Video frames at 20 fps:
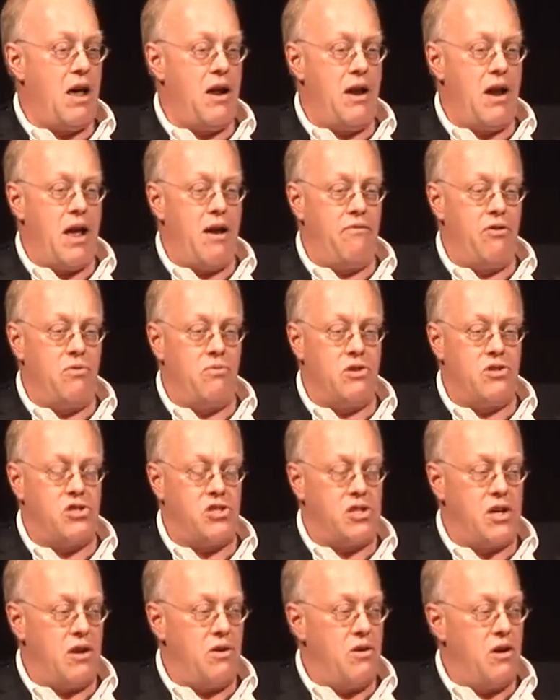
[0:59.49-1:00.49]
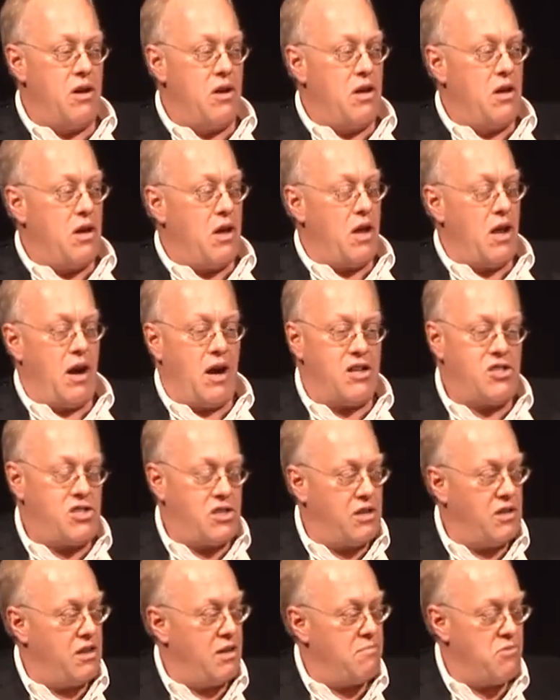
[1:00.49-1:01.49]
and everyone said, and I
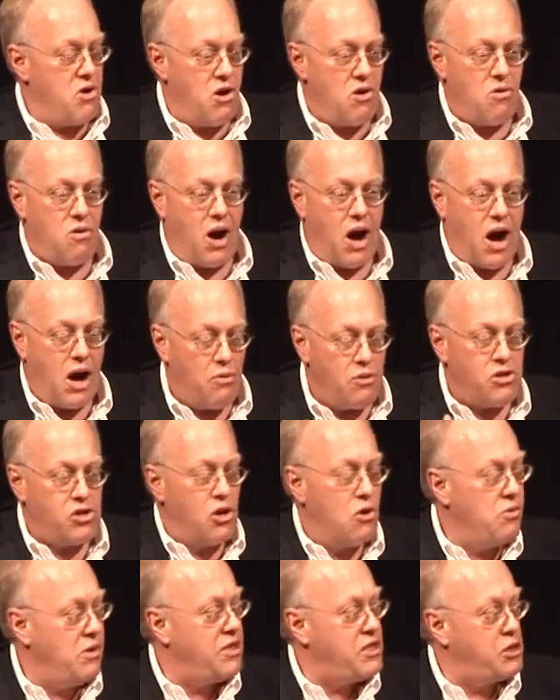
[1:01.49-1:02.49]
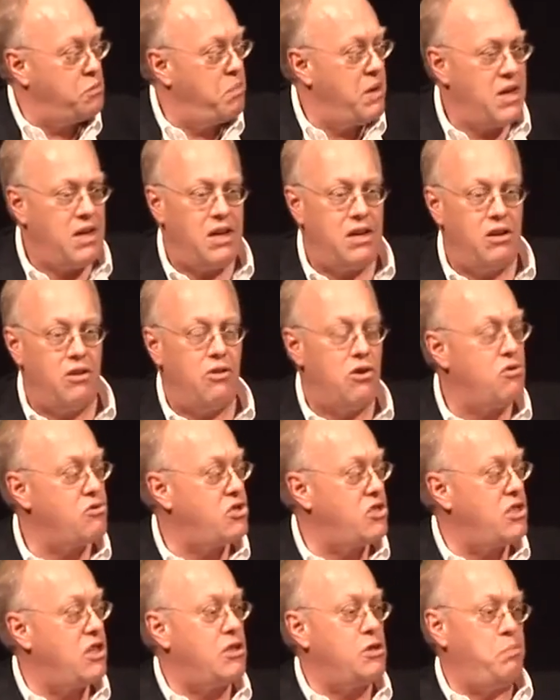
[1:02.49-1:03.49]
said to them, No, I was only speaking to
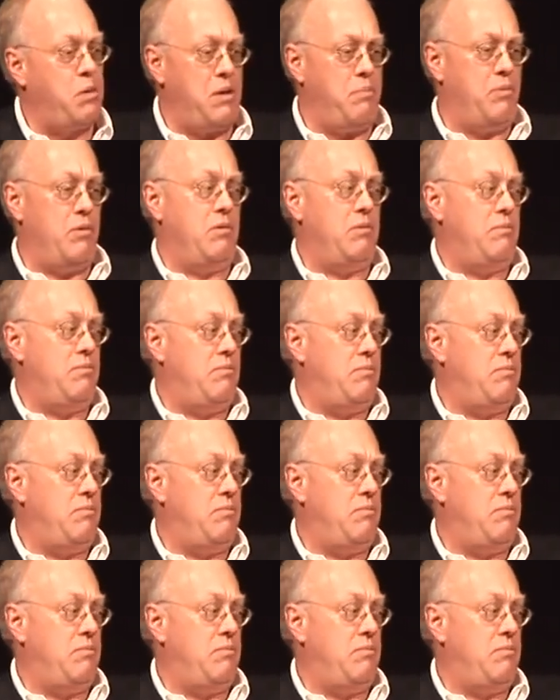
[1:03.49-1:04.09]
those six people.